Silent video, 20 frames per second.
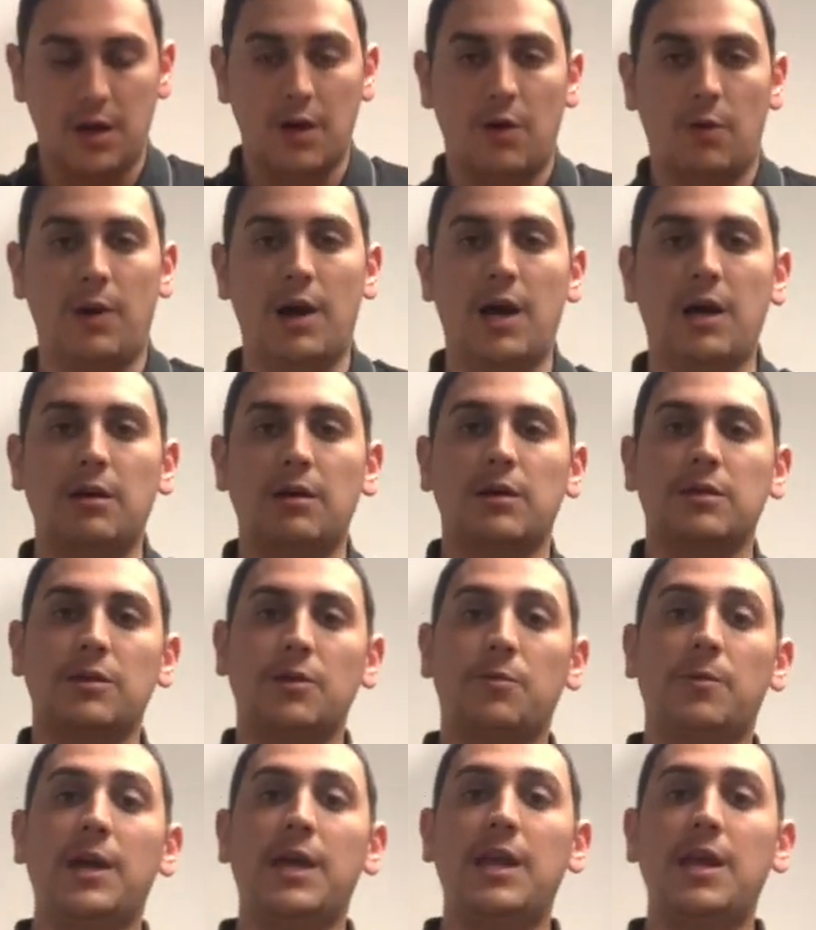Well, the
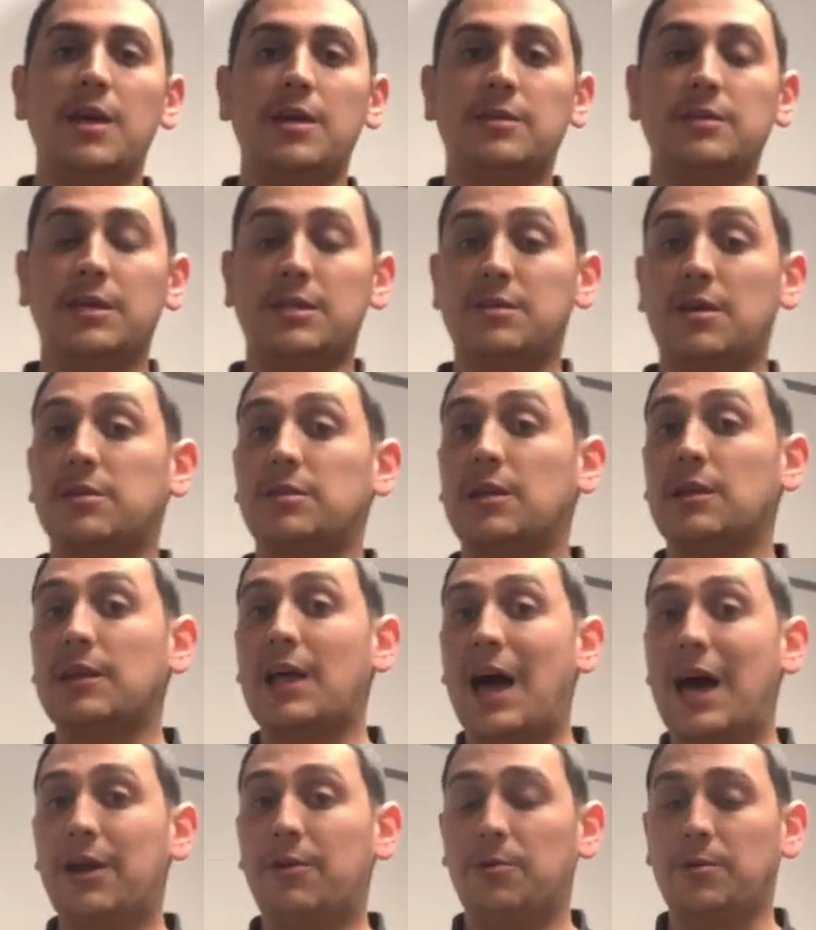radius is on the
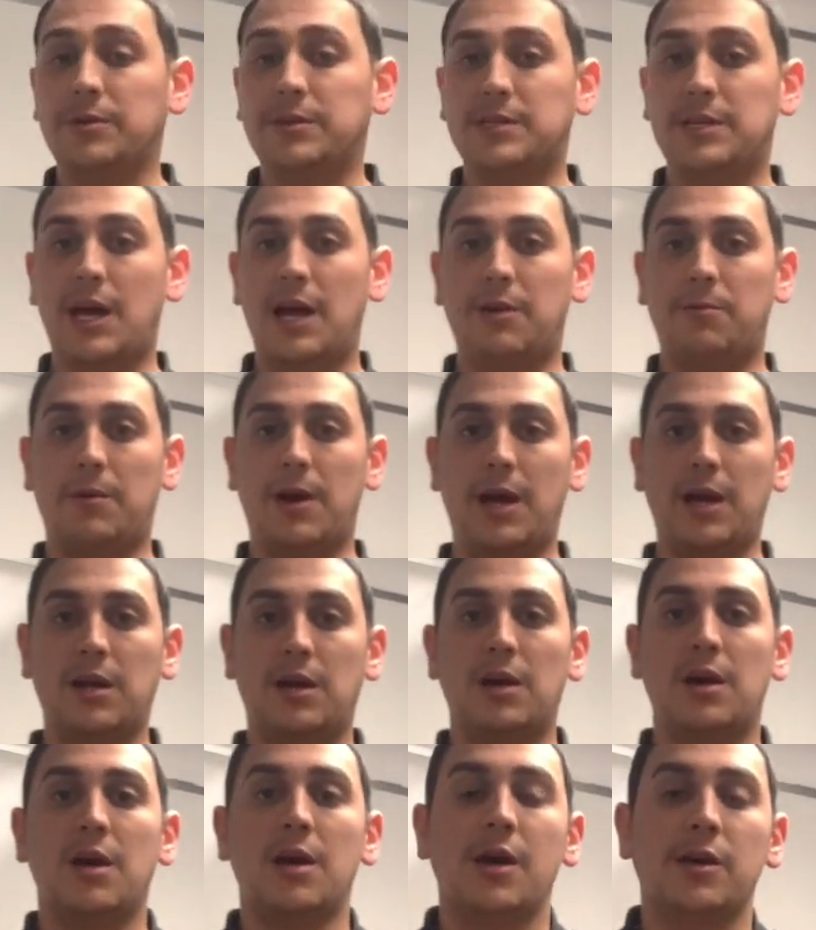lateral side, right?
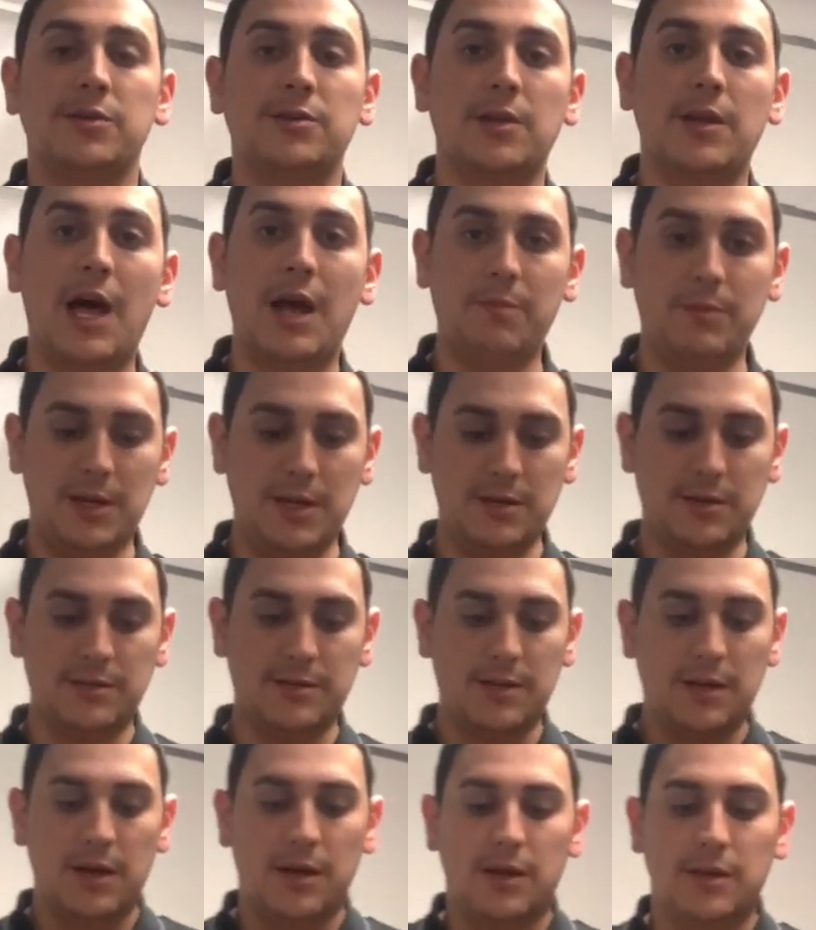So that
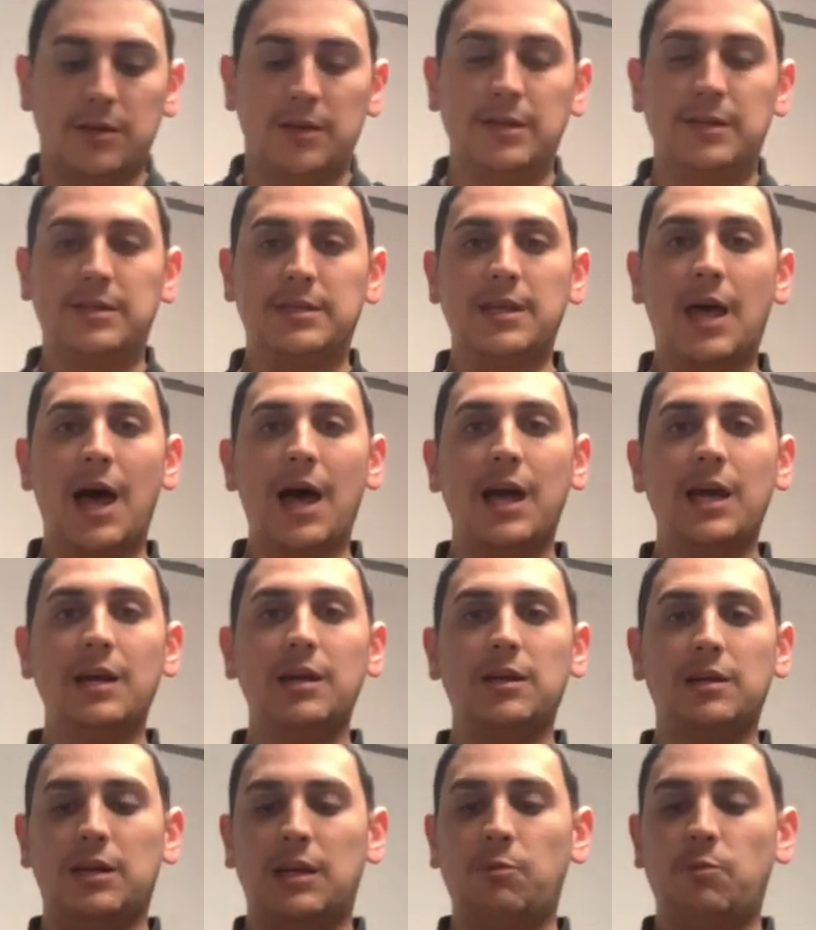means the side
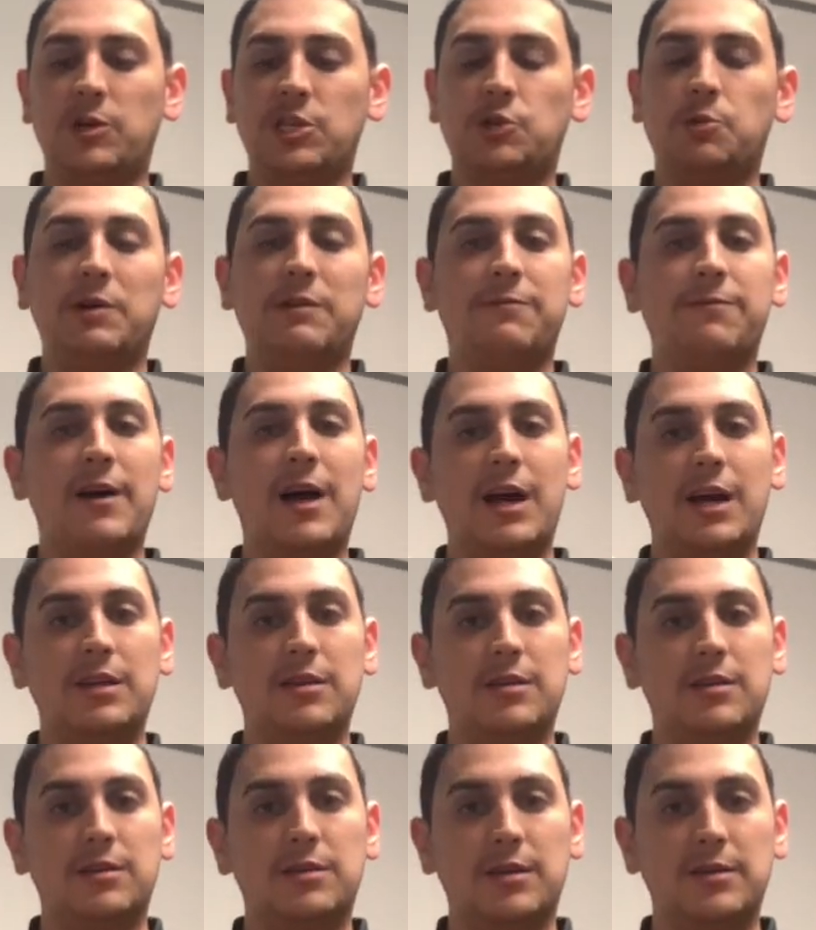in which we
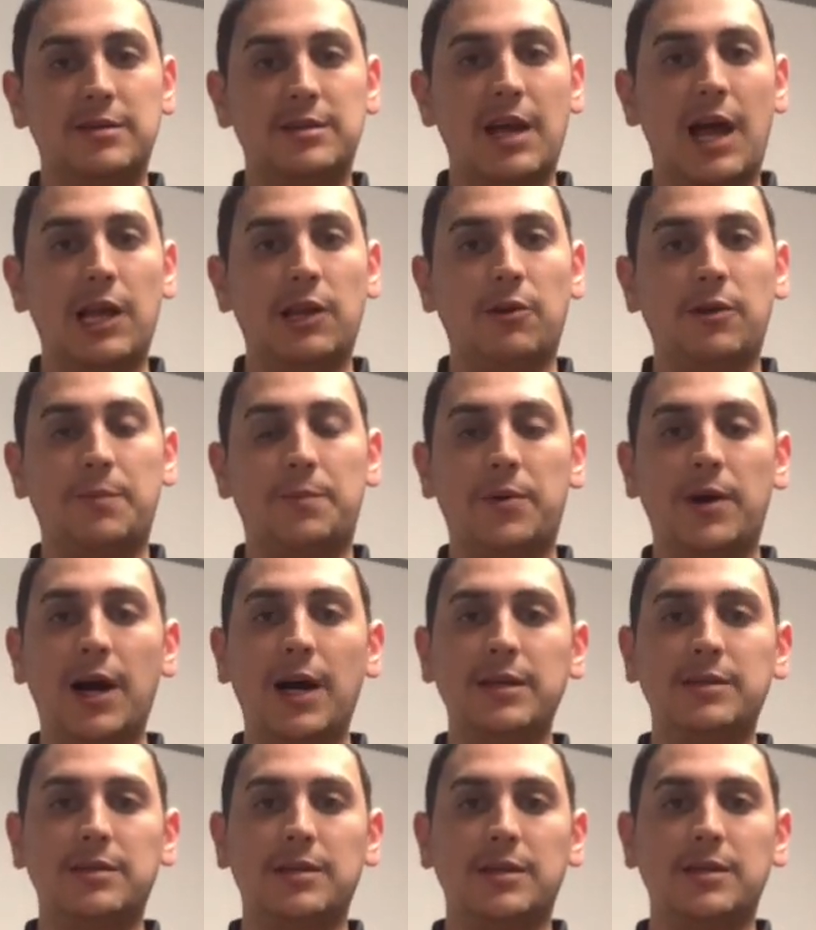find the styloid
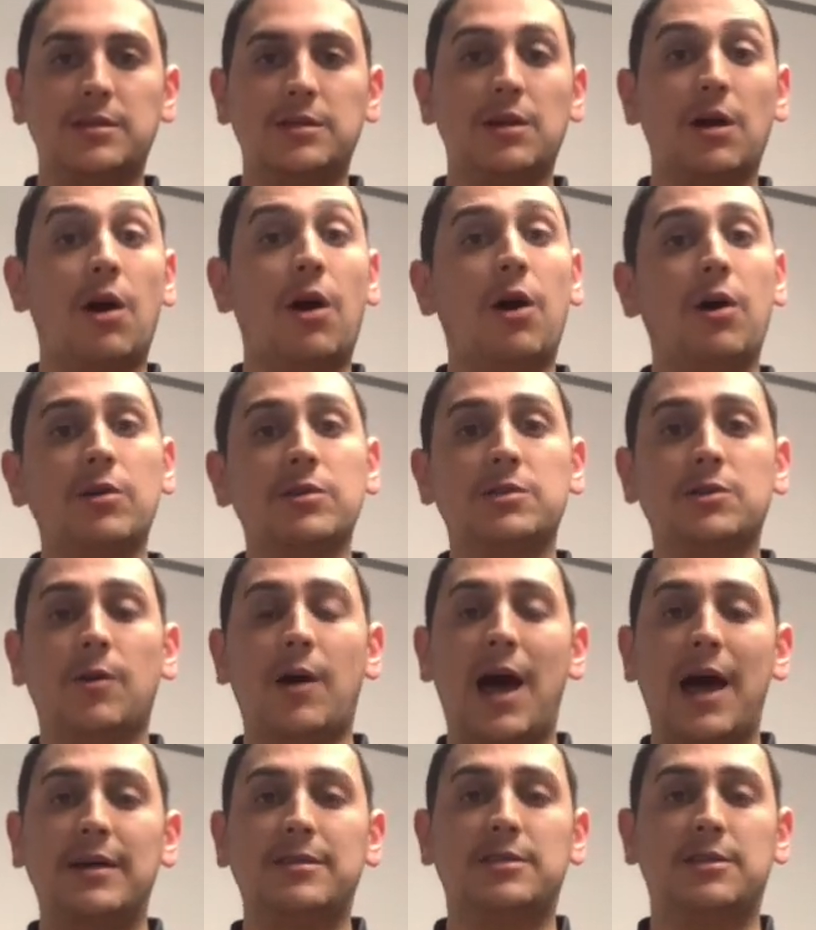process also
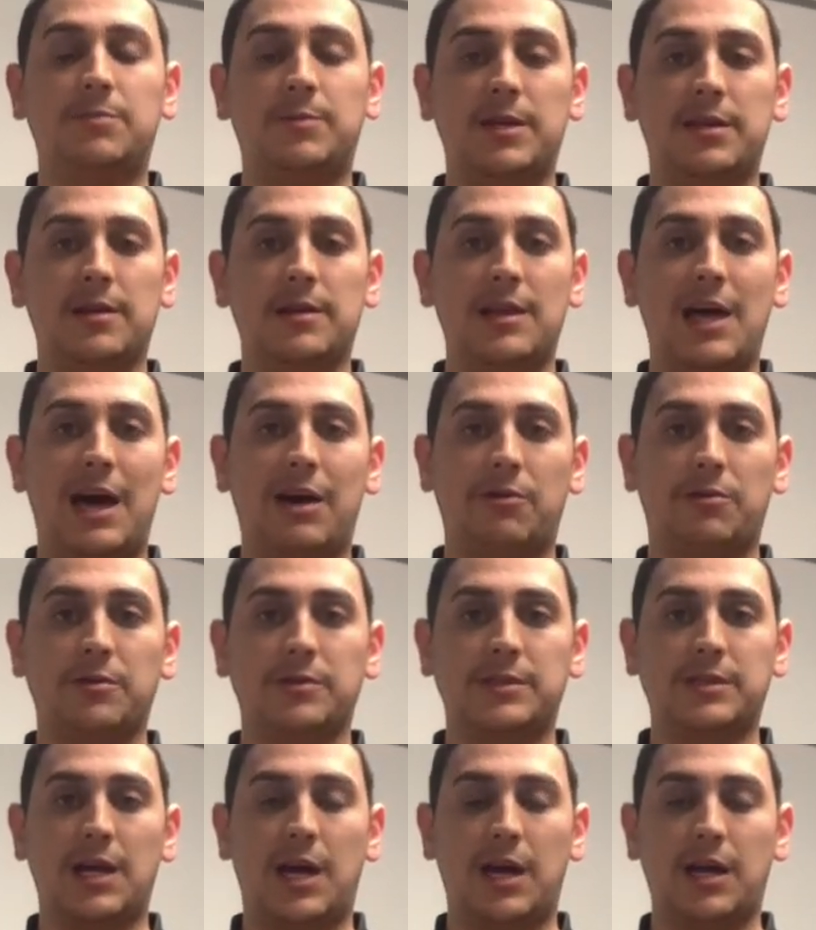has to be the lateral
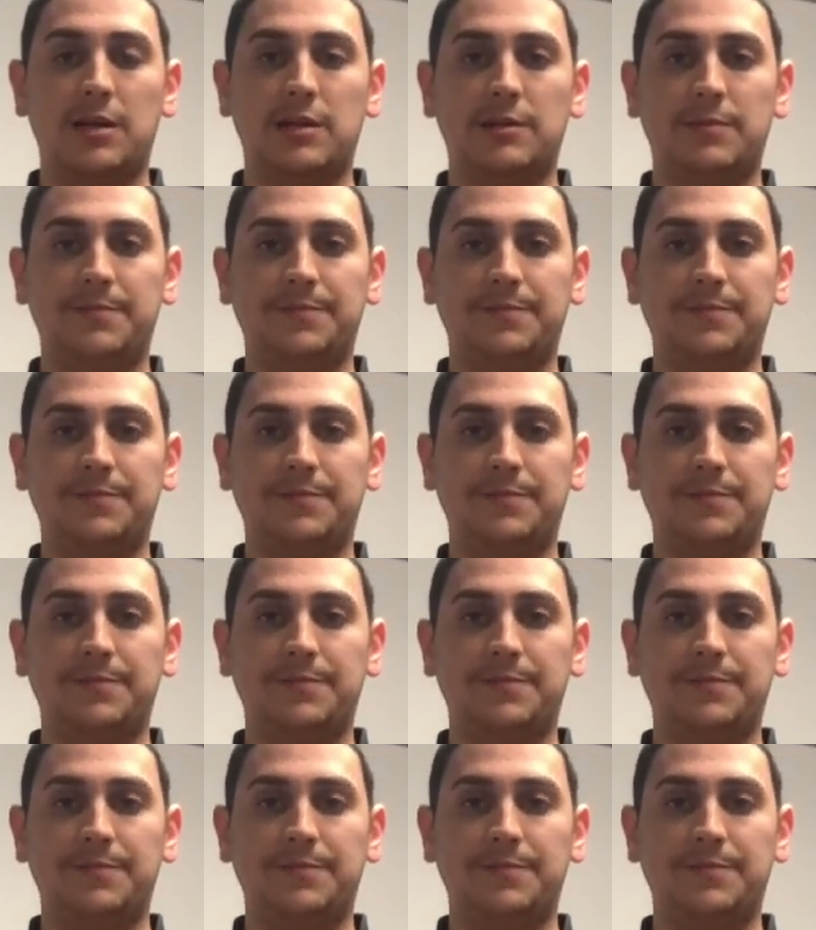side.